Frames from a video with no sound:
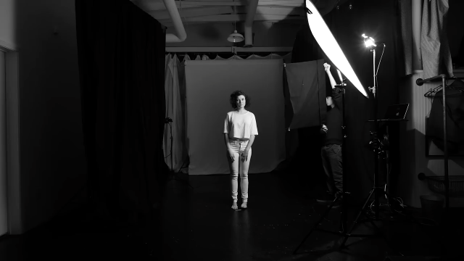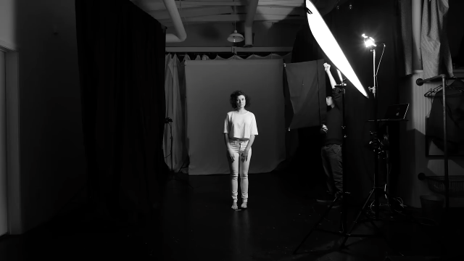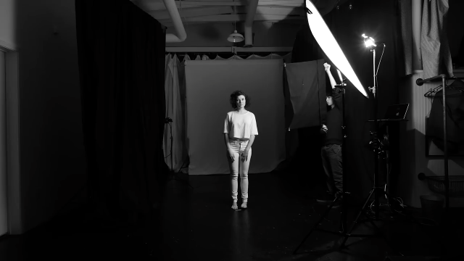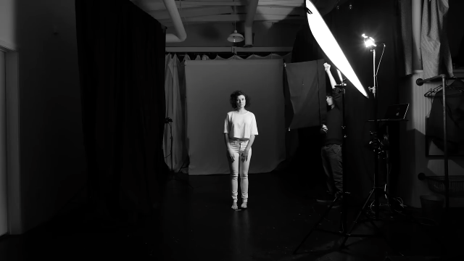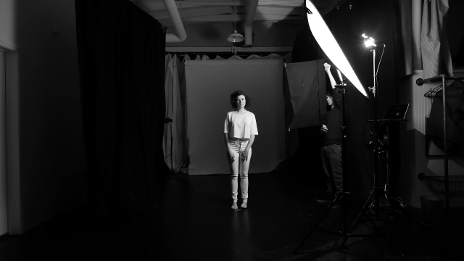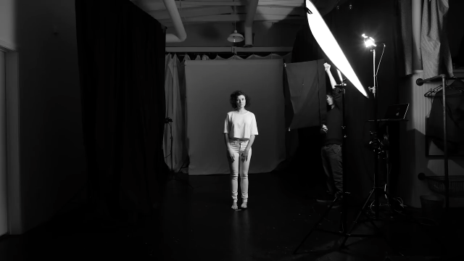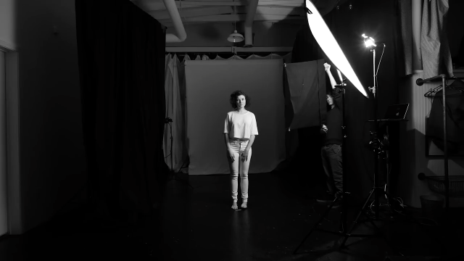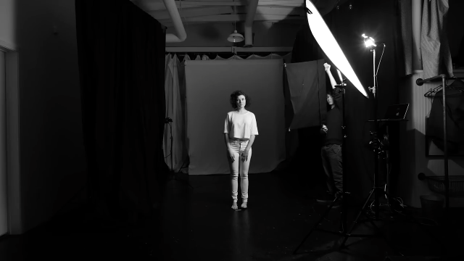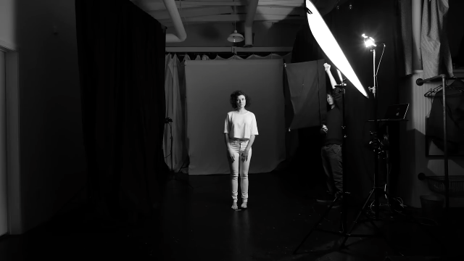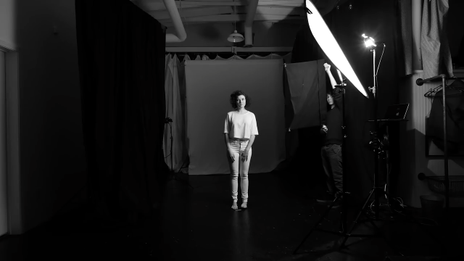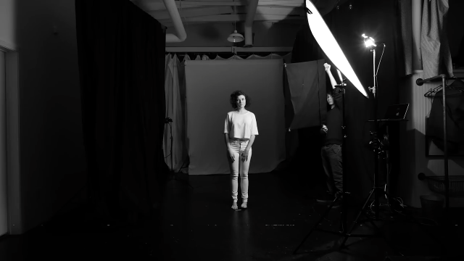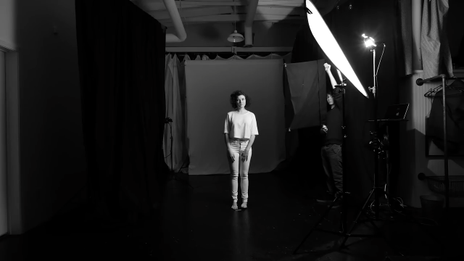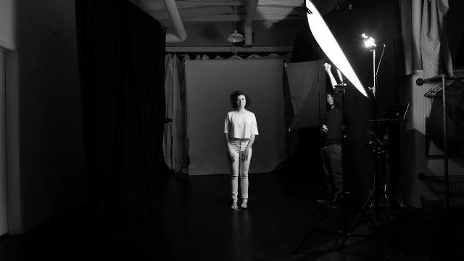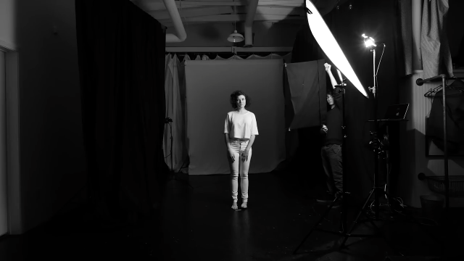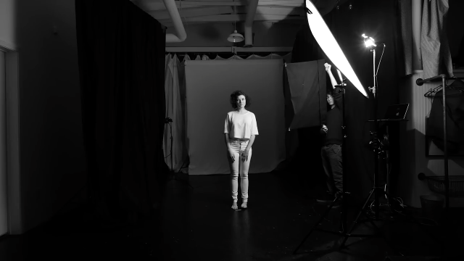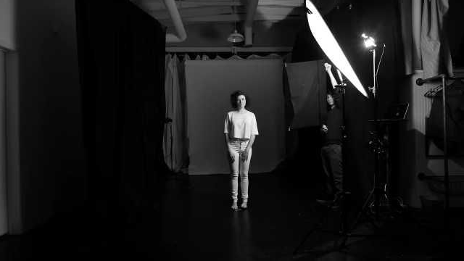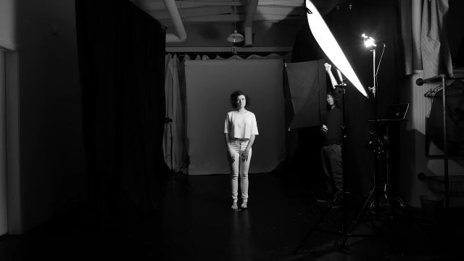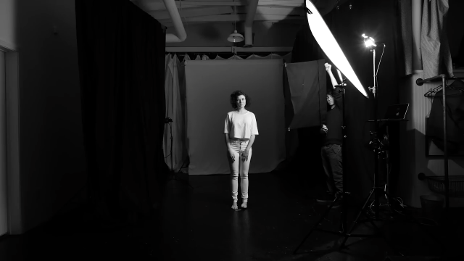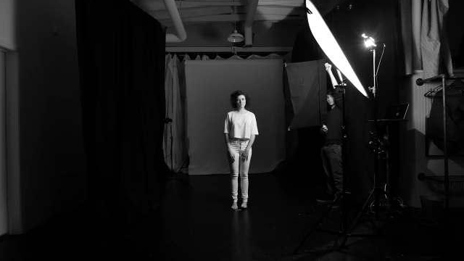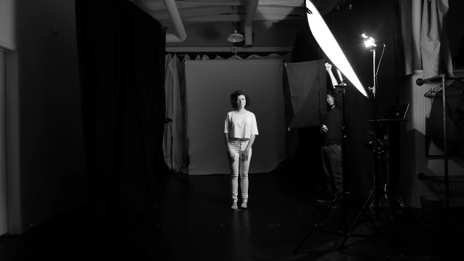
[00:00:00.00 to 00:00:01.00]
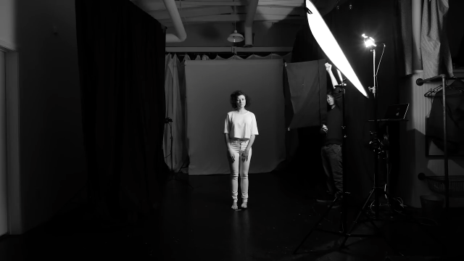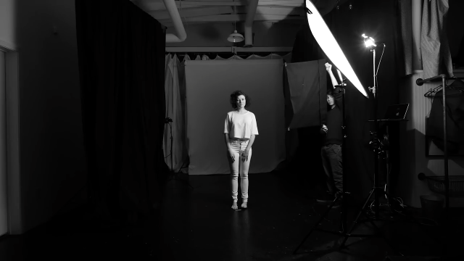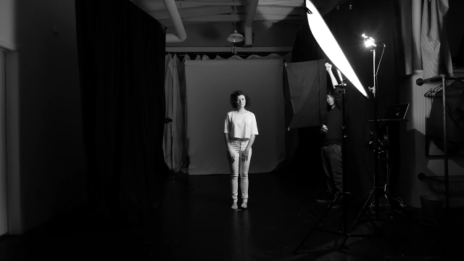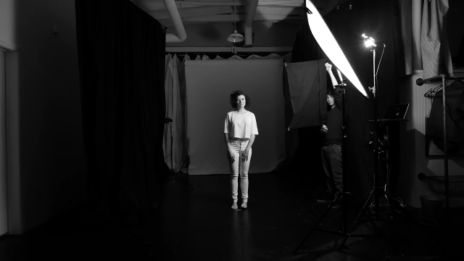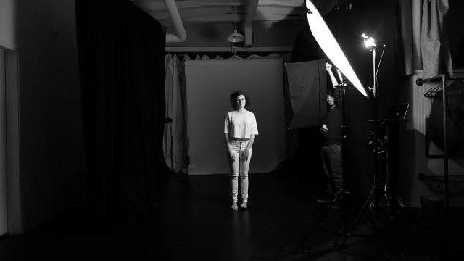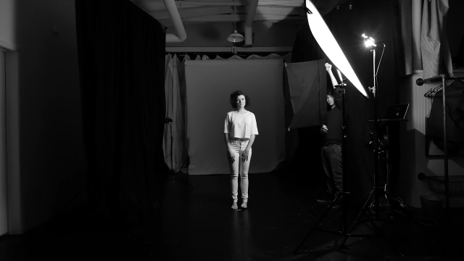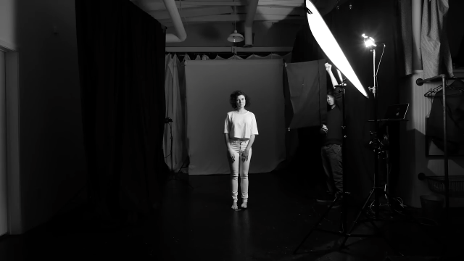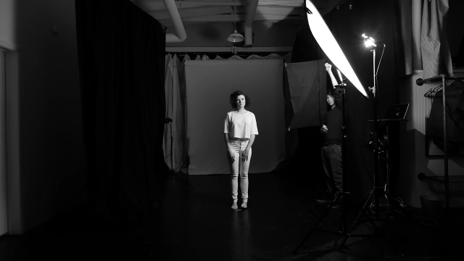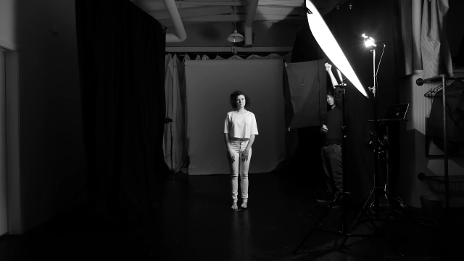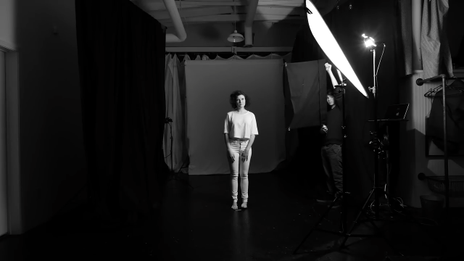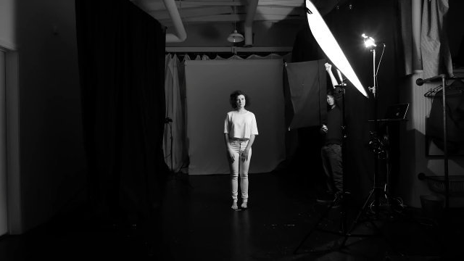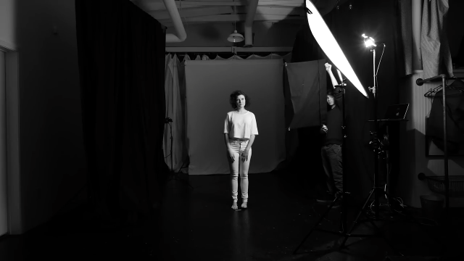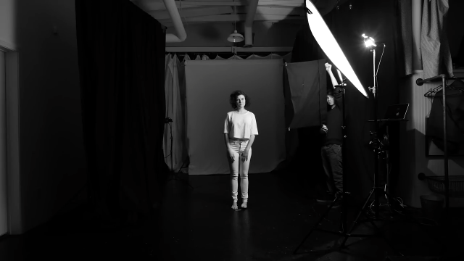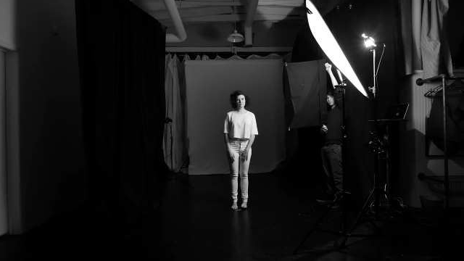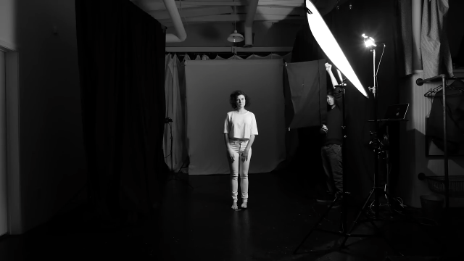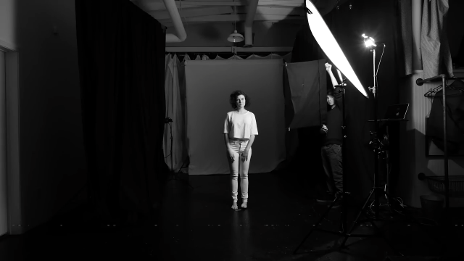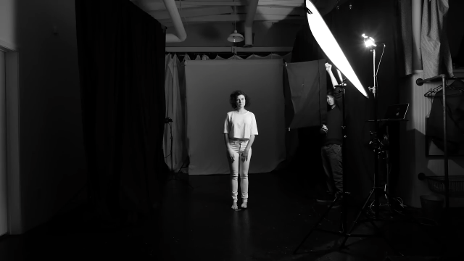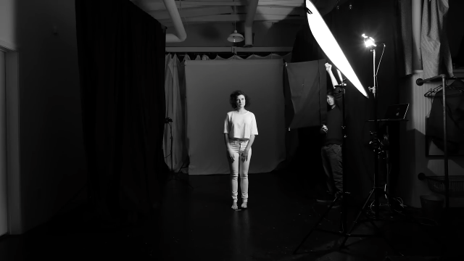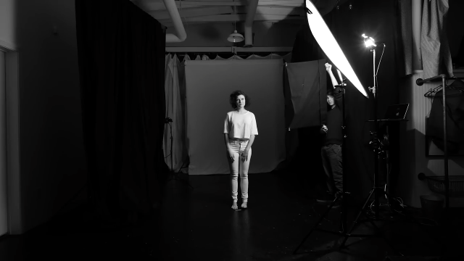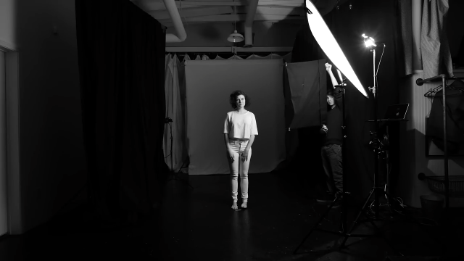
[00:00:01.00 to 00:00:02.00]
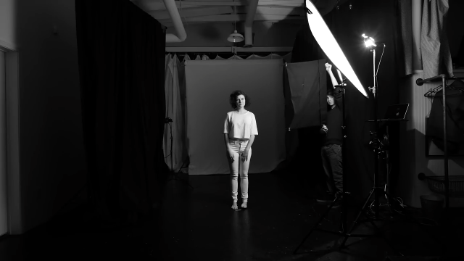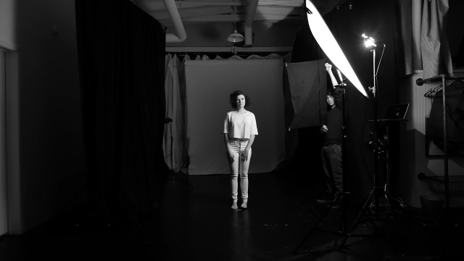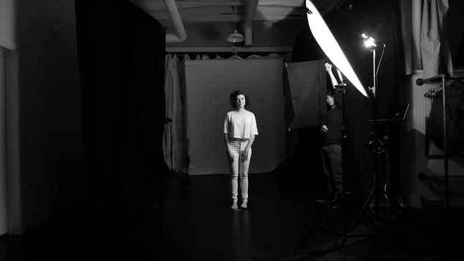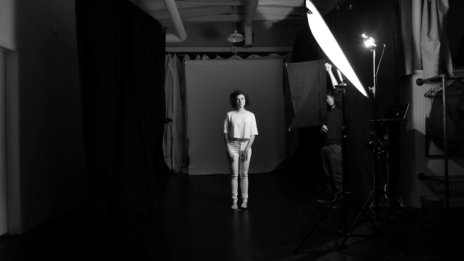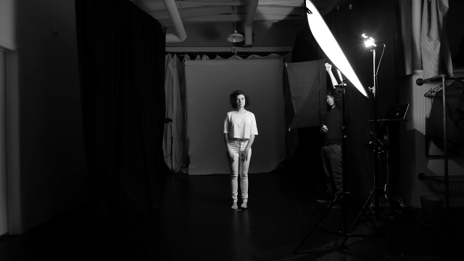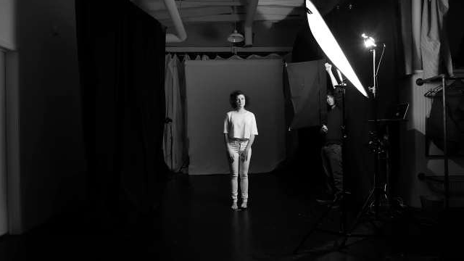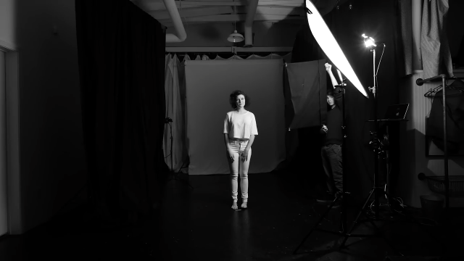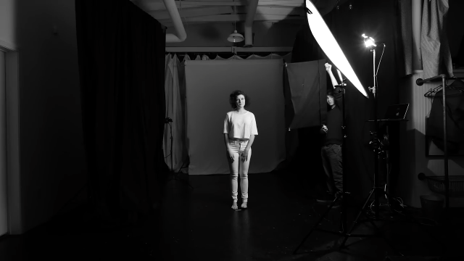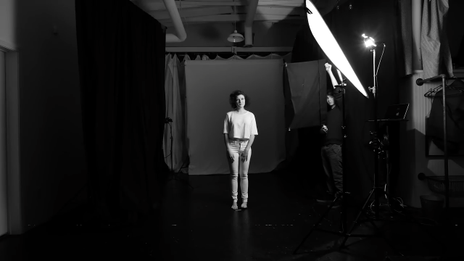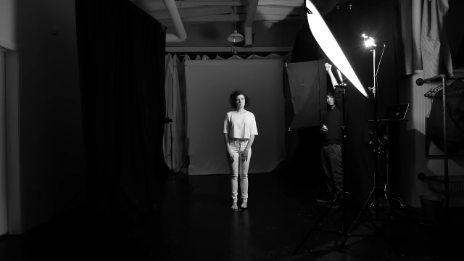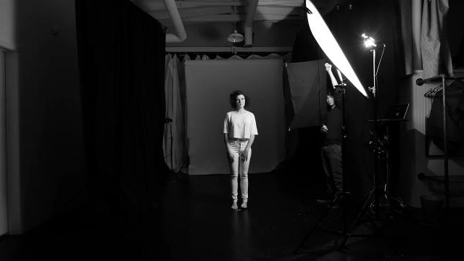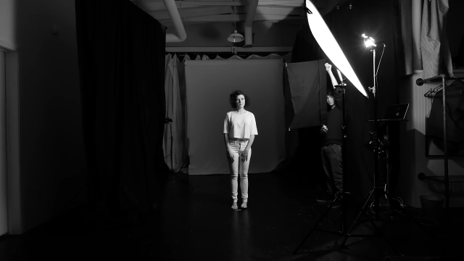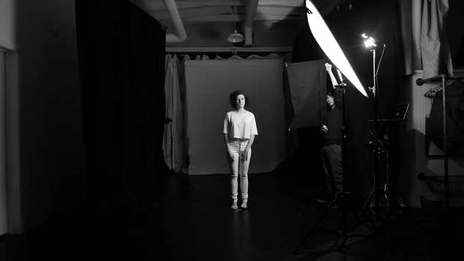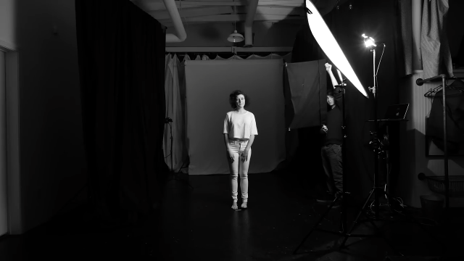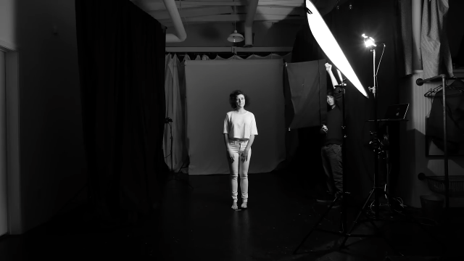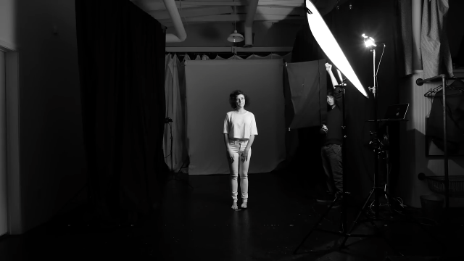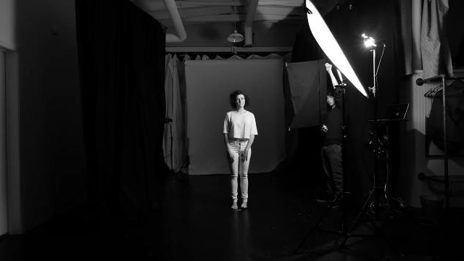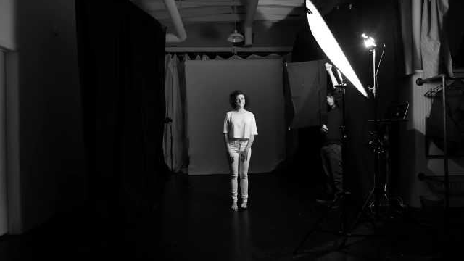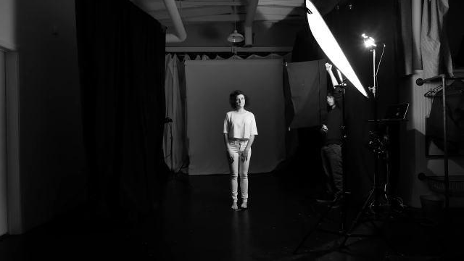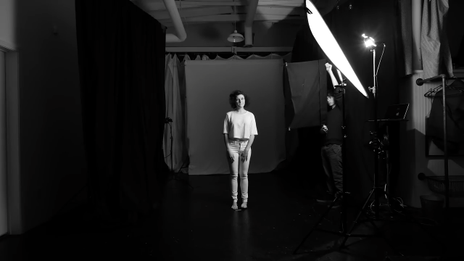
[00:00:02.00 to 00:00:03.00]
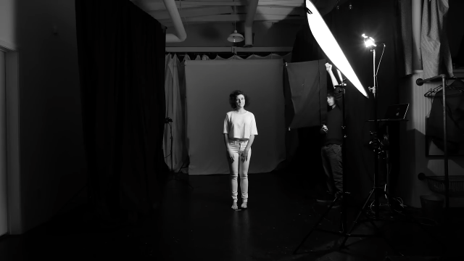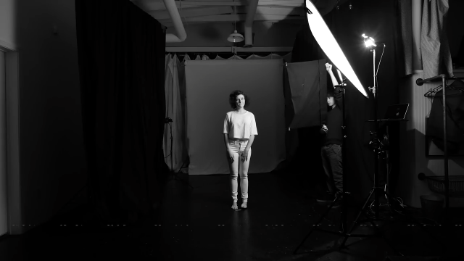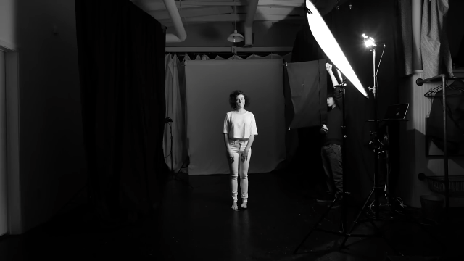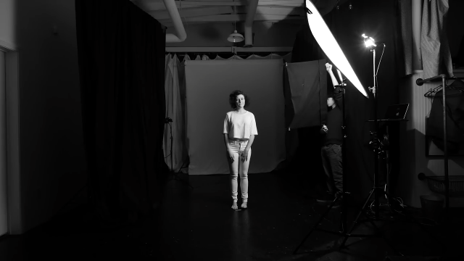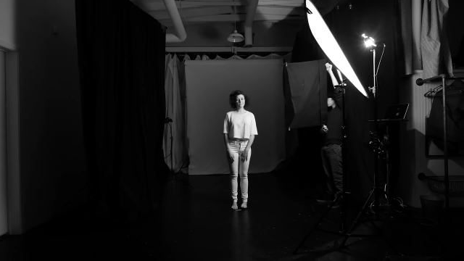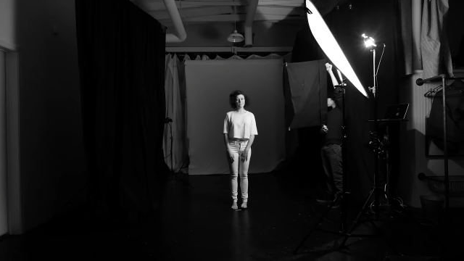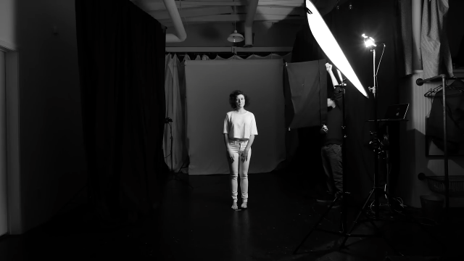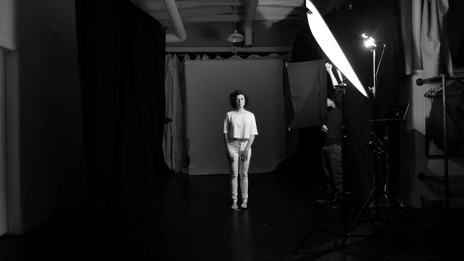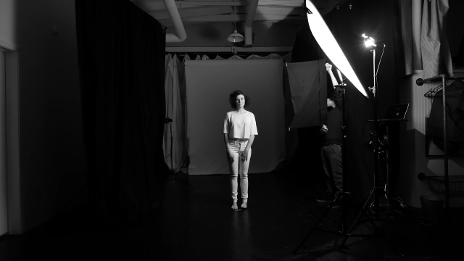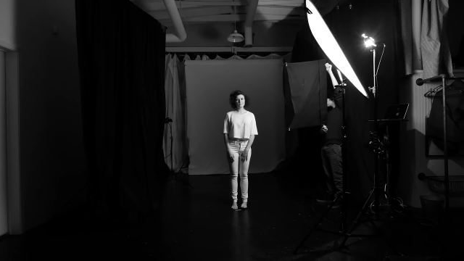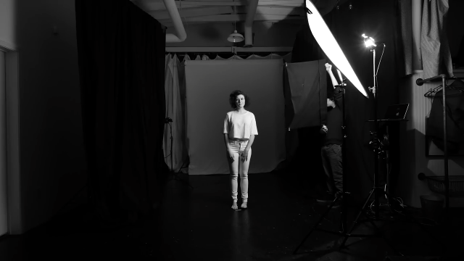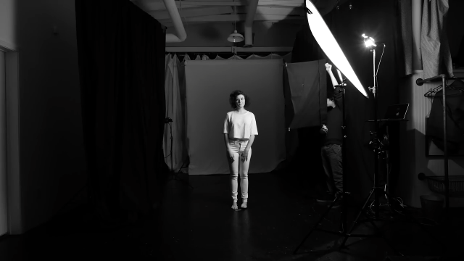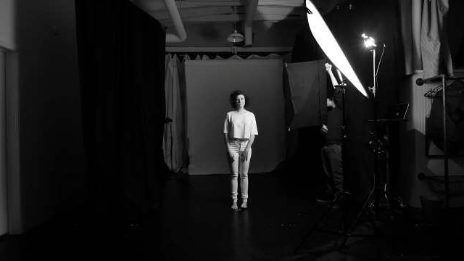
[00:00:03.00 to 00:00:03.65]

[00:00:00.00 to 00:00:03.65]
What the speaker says: [unreadable: no face in view]